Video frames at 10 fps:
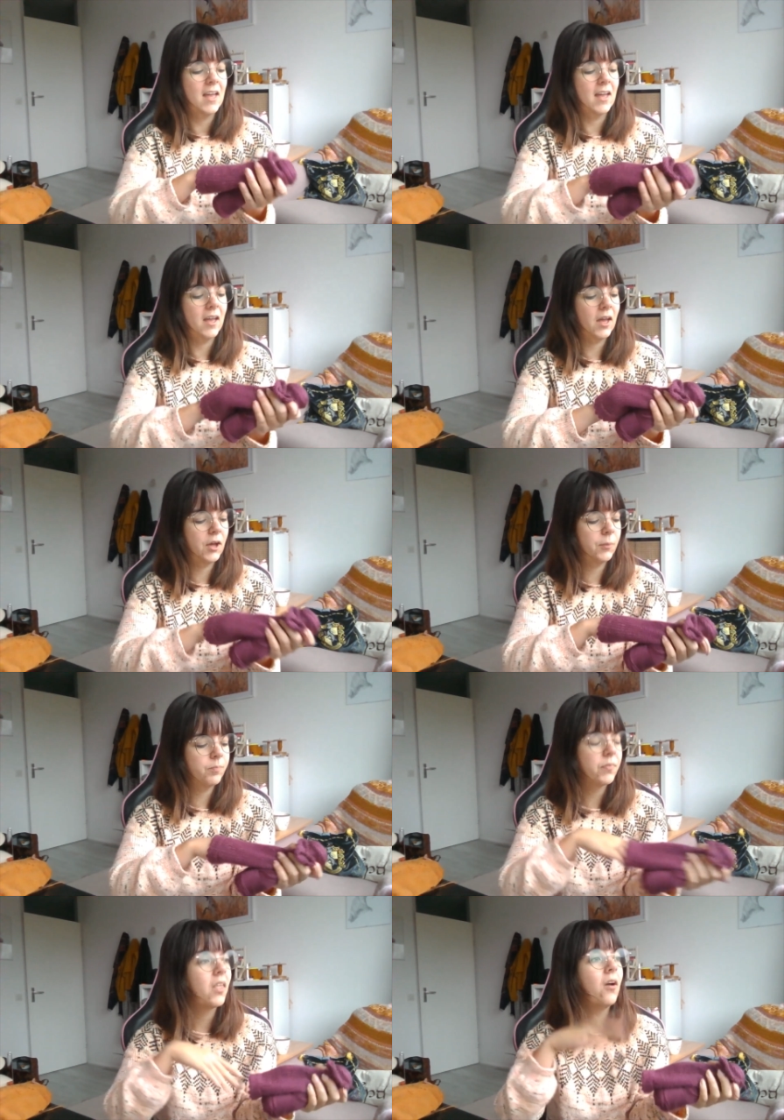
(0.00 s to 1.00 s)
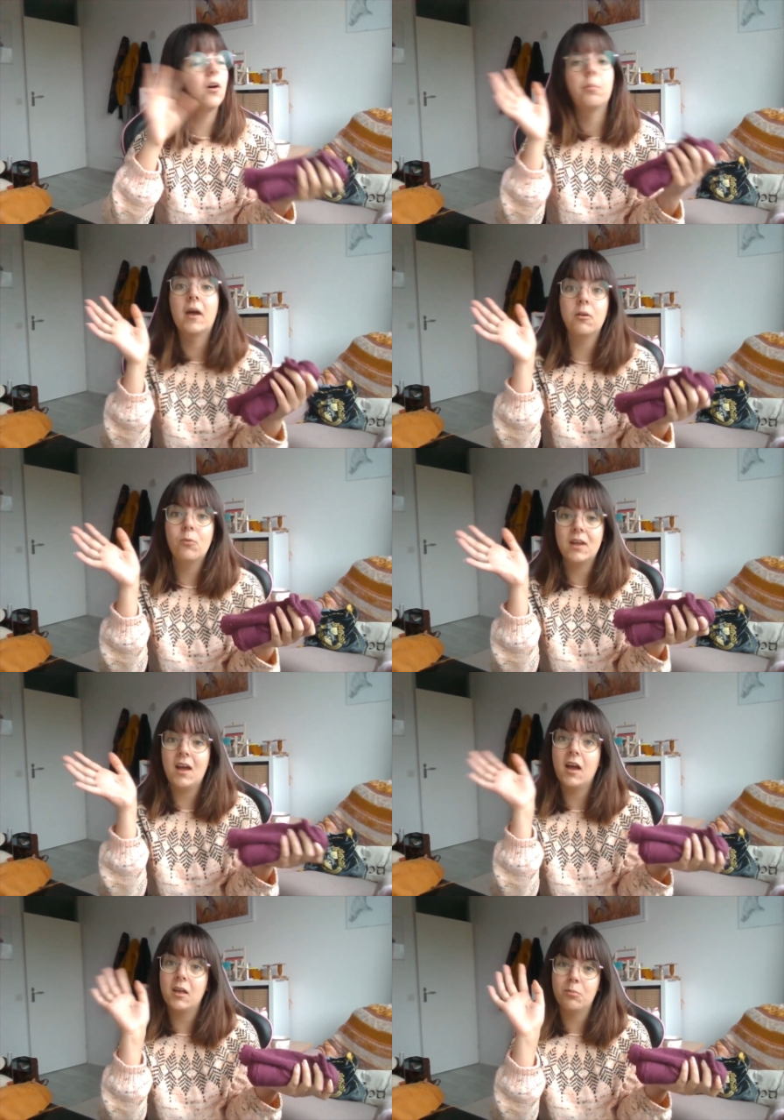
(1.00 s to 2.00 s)
By the way,
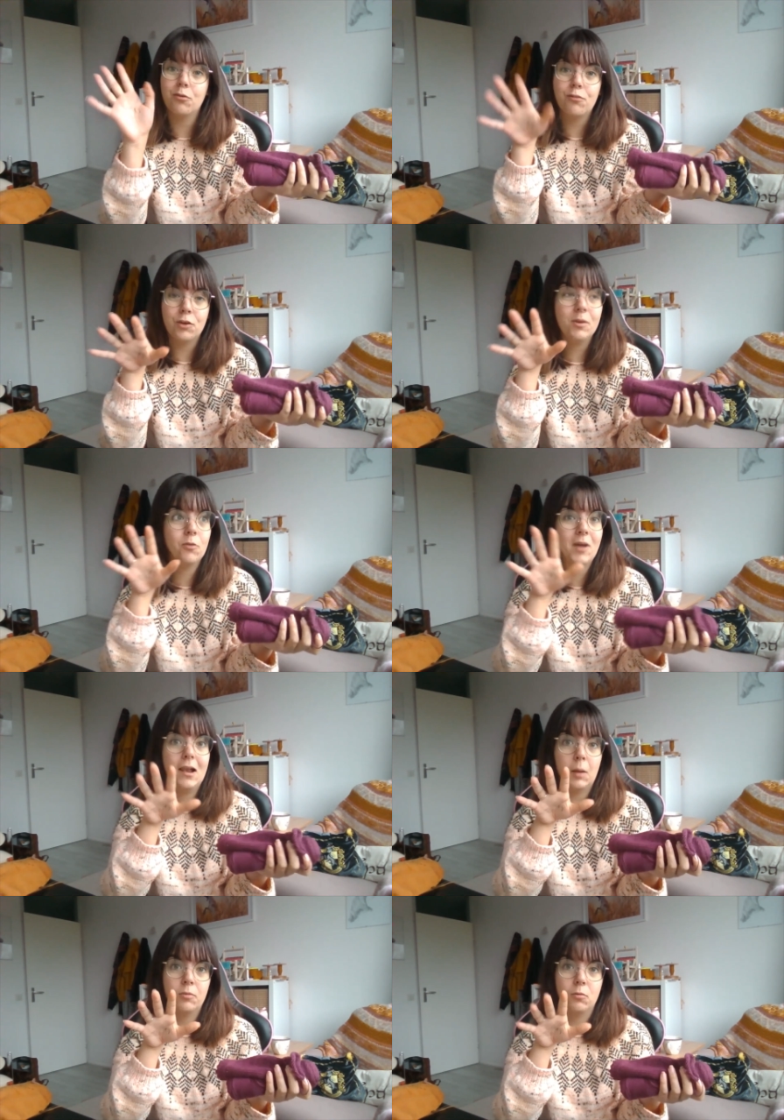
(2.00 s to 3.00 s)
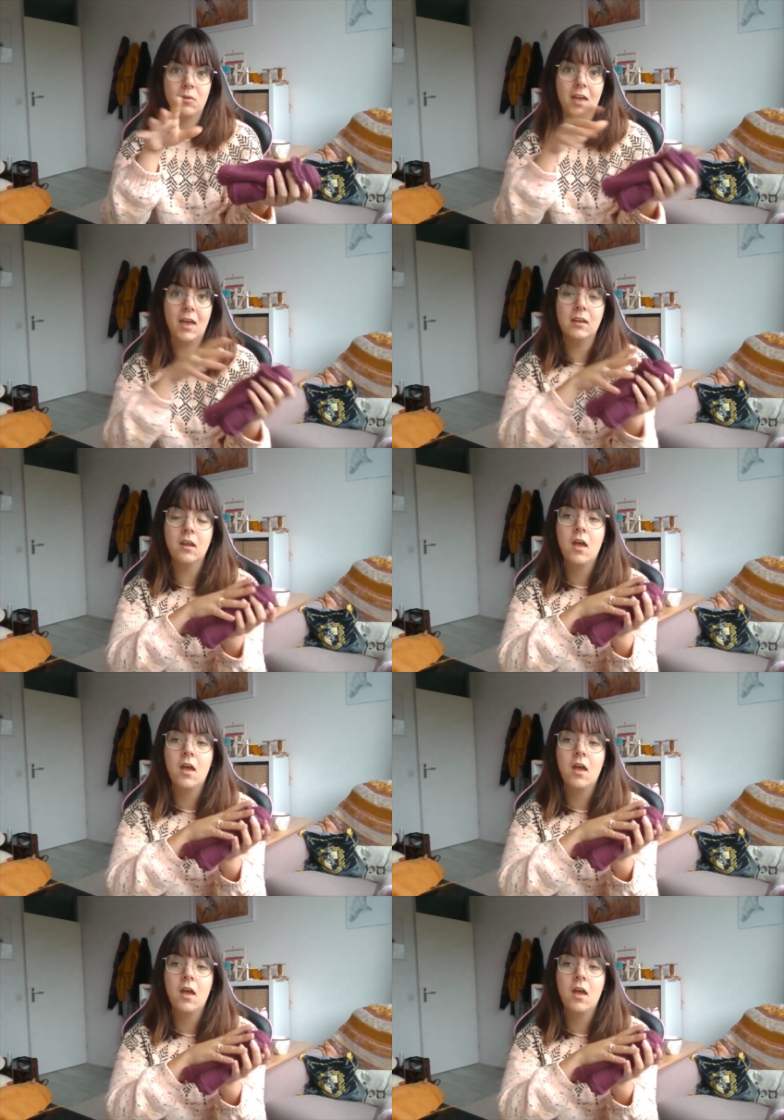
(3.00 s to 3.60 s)
I am filming on my laptop again